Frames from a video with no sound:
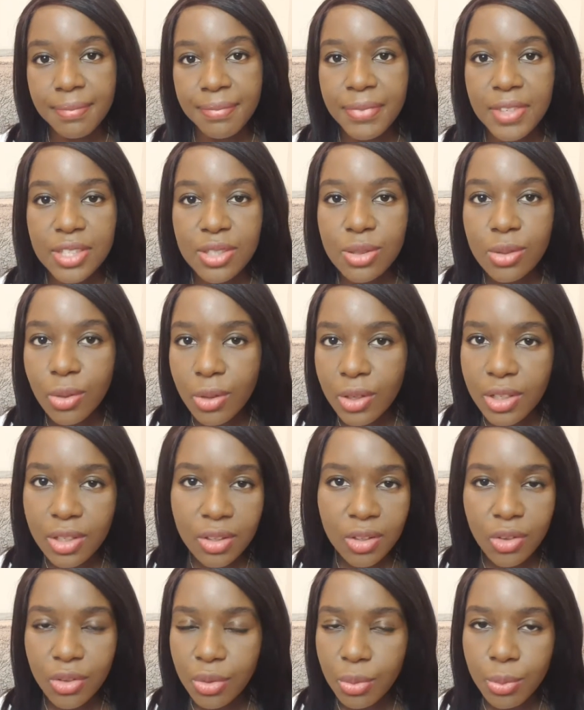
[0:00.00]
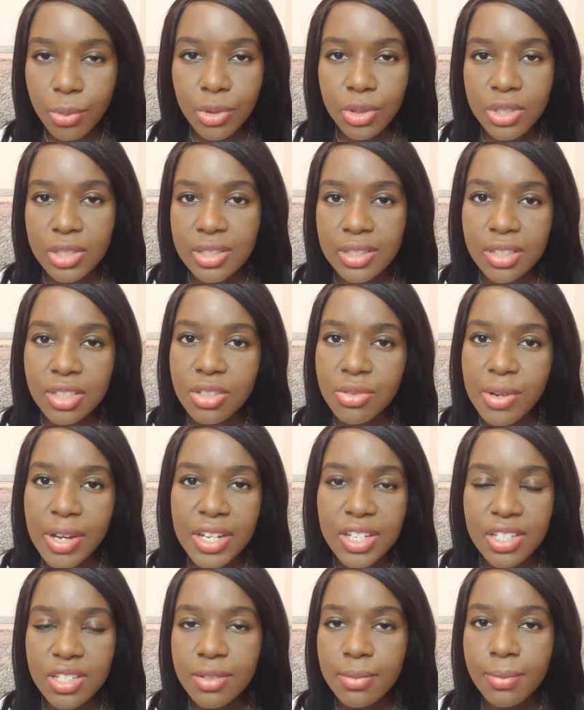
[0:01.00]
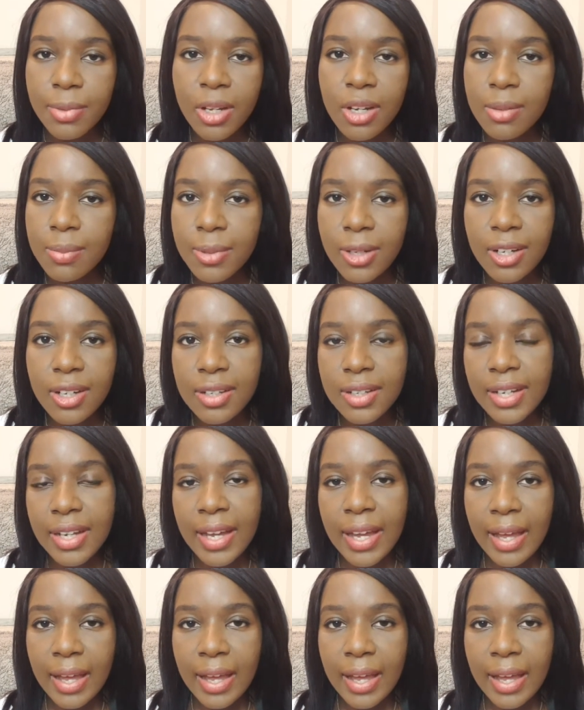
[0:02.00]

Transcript: soil, the water situation, blah blah.